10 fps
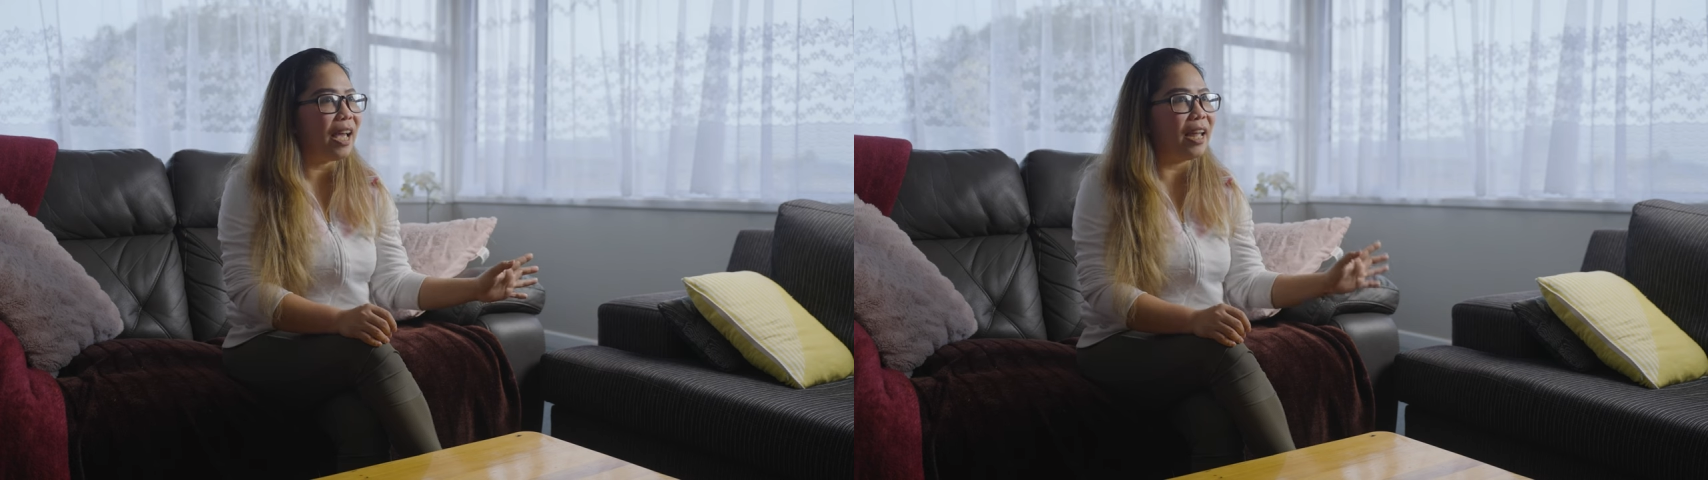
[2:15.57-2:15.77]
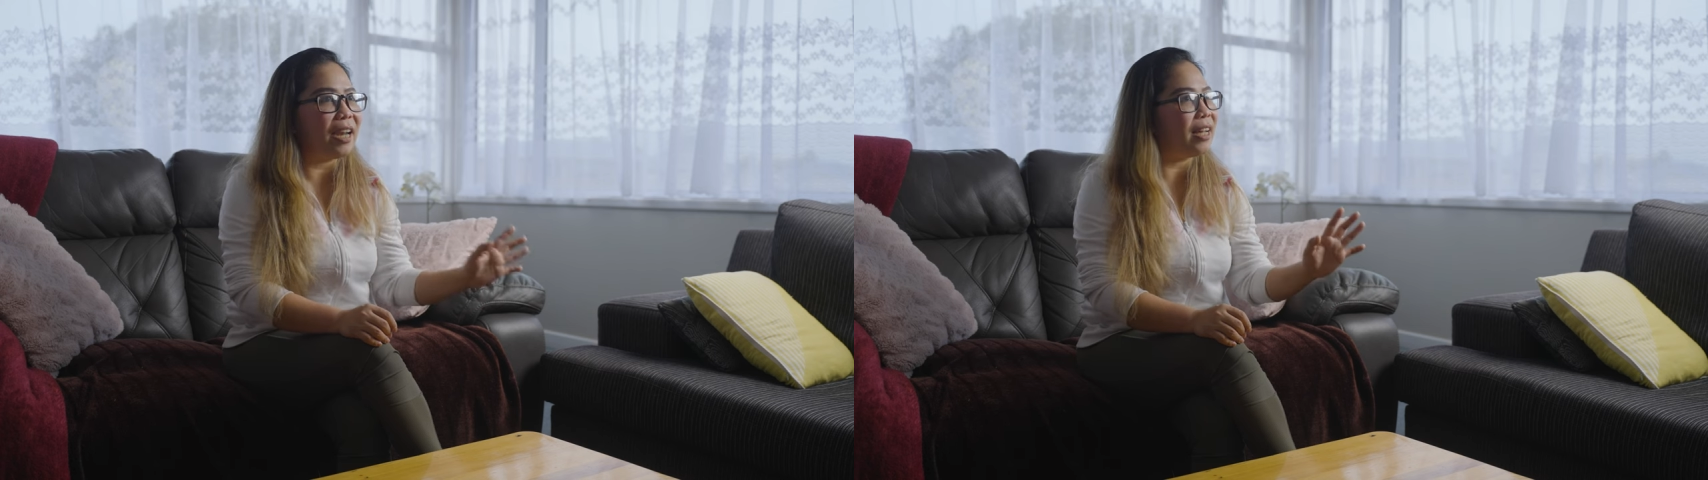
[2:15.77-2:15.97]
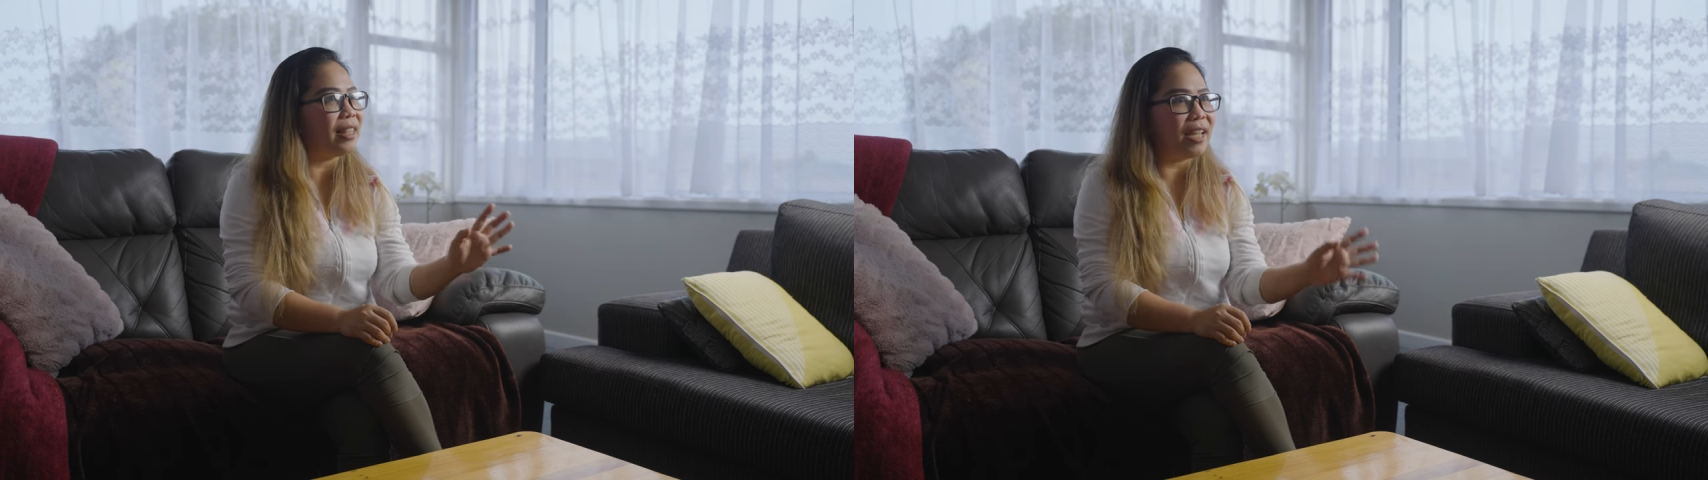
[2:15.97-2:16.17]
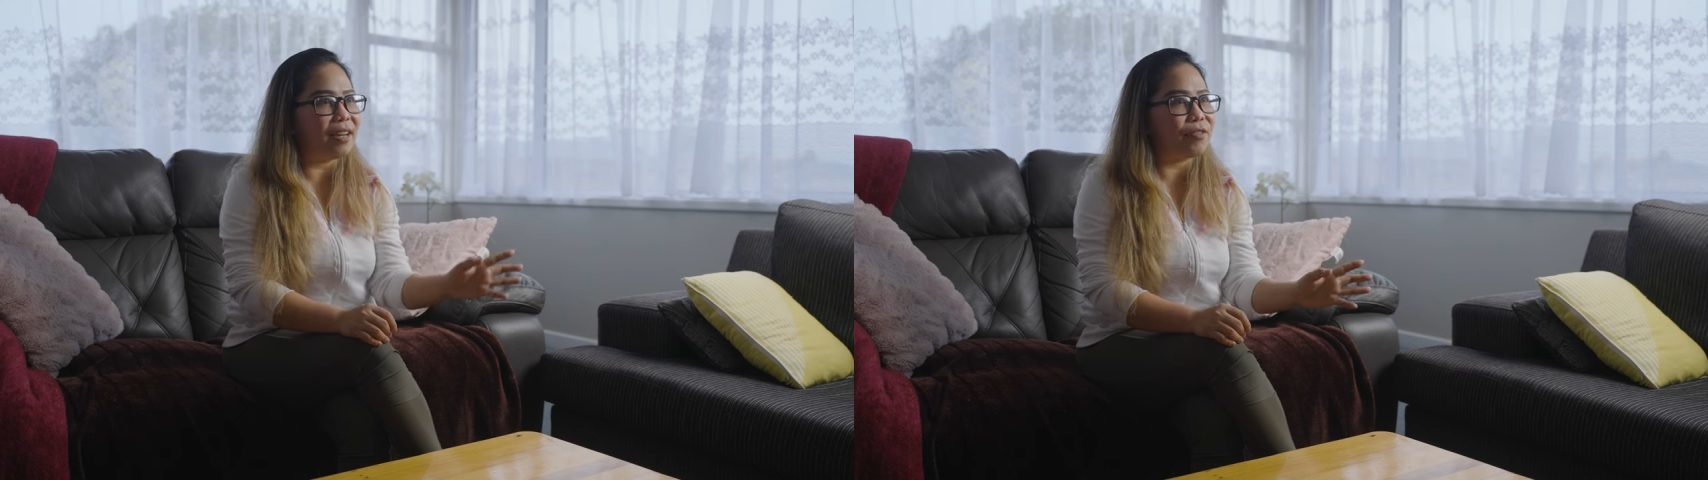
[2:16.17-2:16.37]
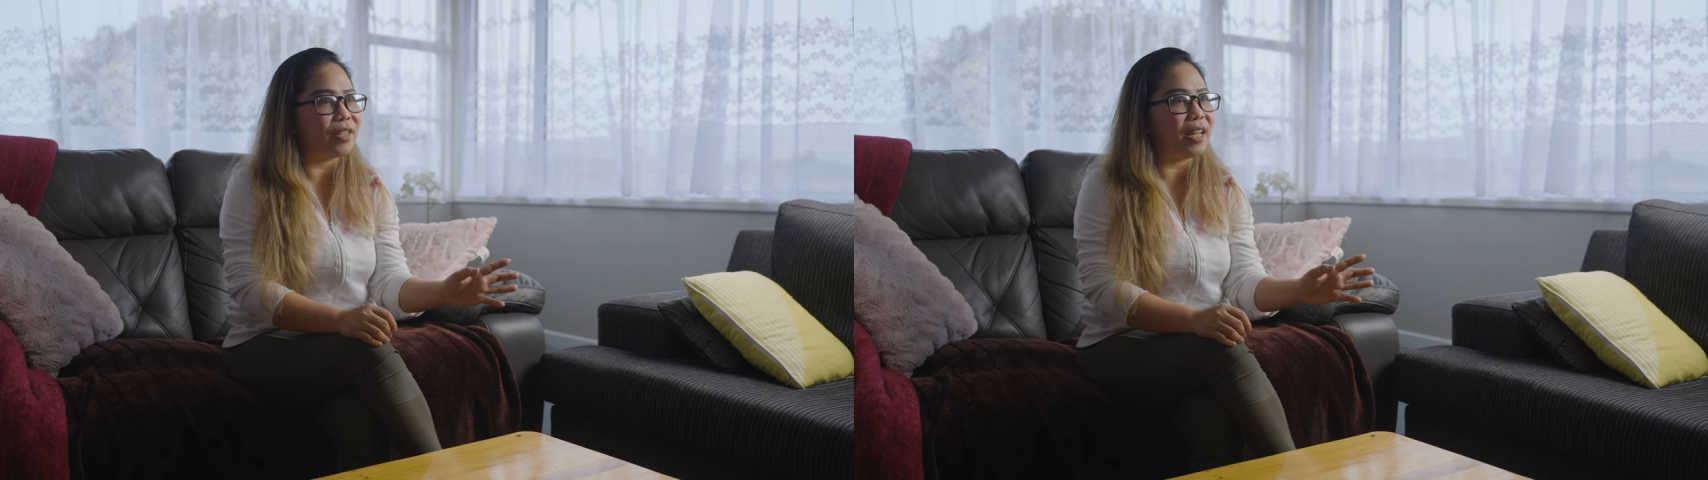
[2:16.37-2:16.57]
And at the
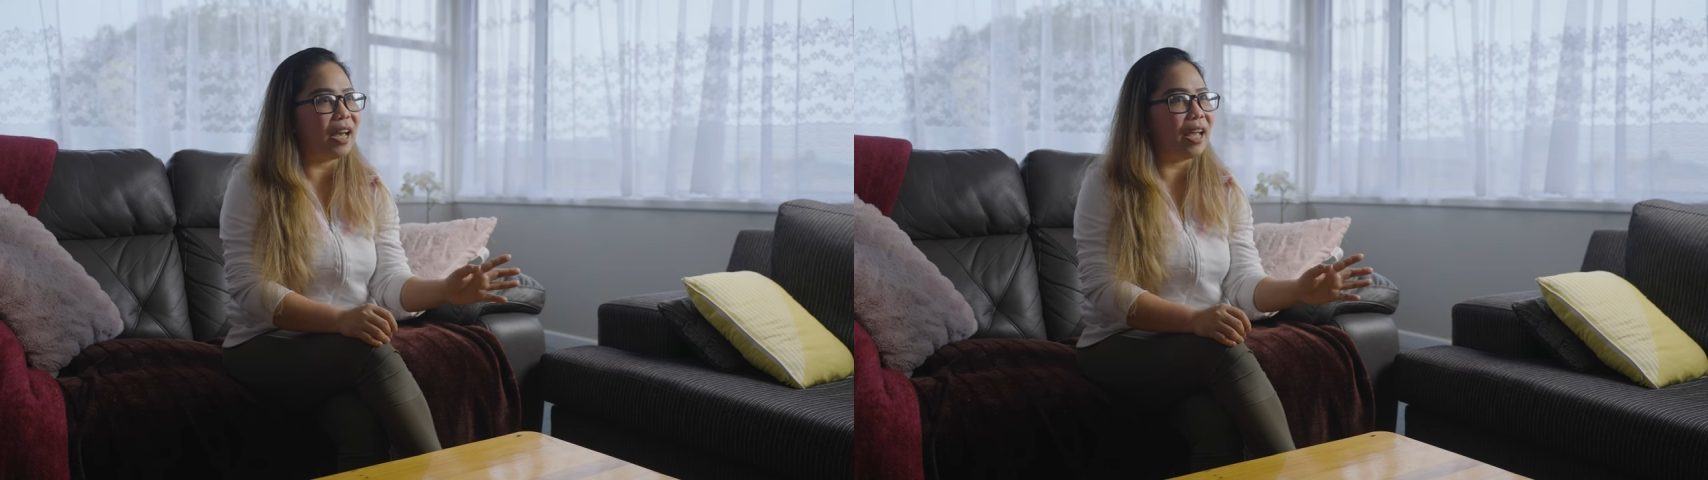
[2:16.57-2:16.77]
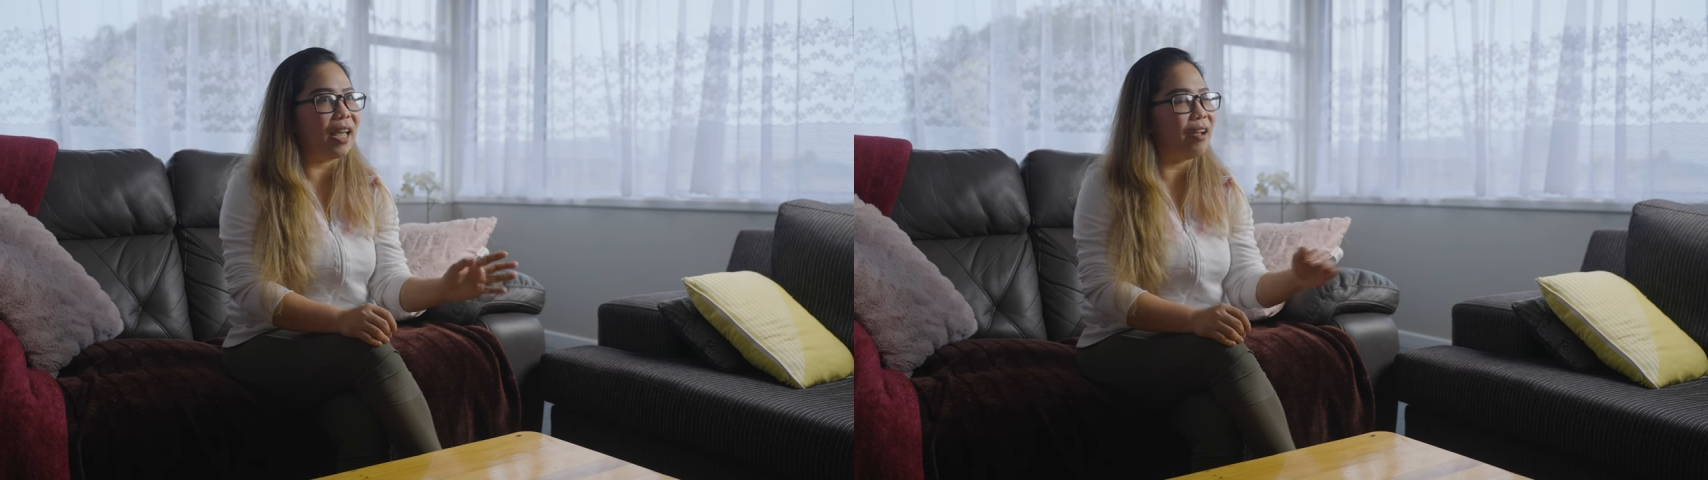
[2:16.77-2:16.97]
end of the day,